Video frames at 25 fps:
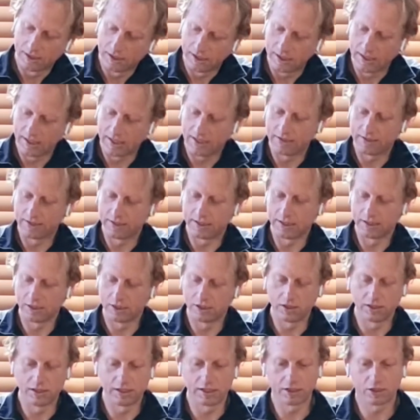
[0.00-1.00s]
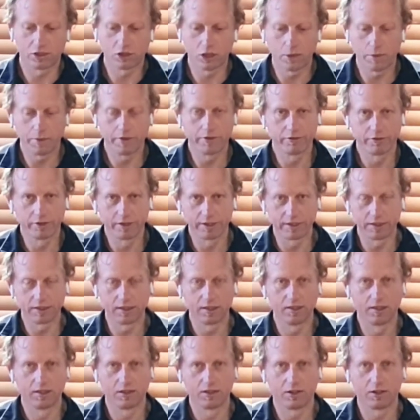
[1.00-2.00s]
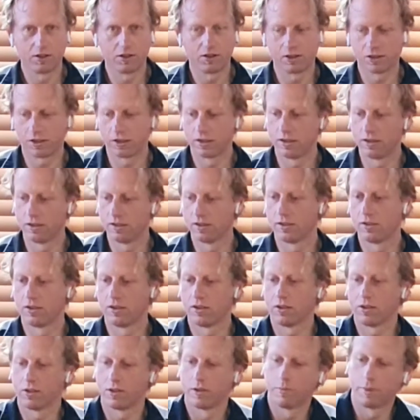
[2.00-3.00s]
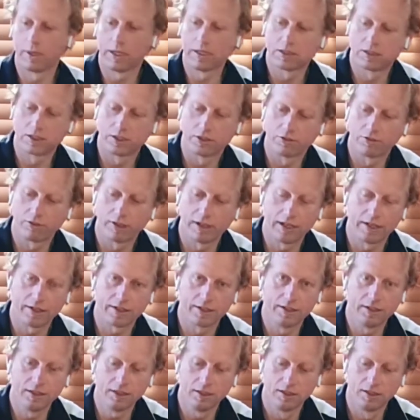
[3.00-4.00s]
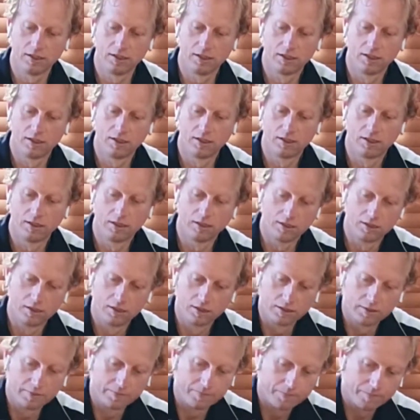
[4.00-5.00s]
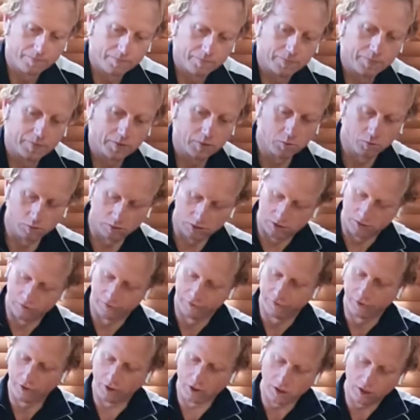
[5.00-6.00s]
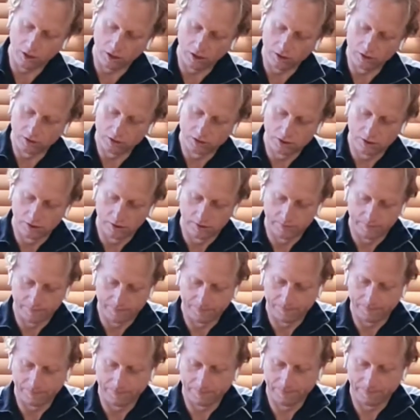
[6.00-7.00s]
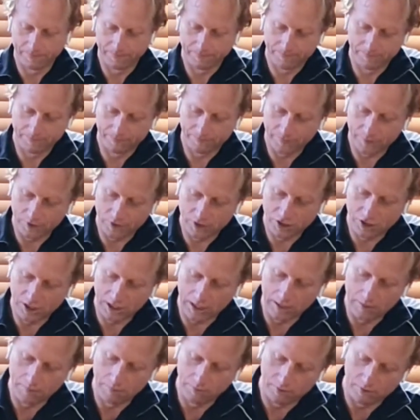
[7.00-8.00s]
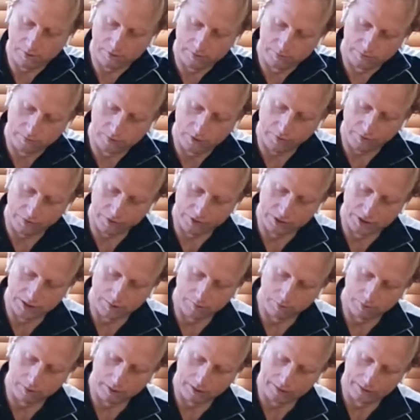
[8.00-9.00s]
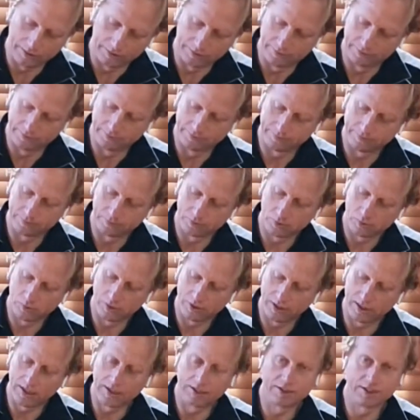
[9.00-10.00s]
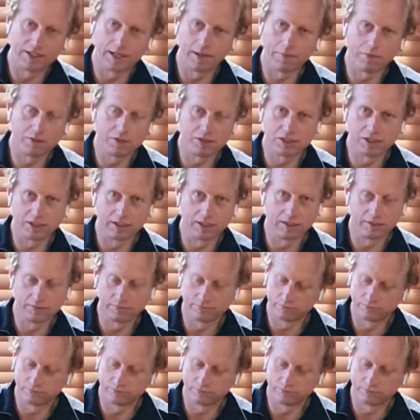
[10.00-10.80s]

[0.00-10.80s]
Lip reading: and then you need a copy ring on the base of your router which follows the shape of the template without damaging it.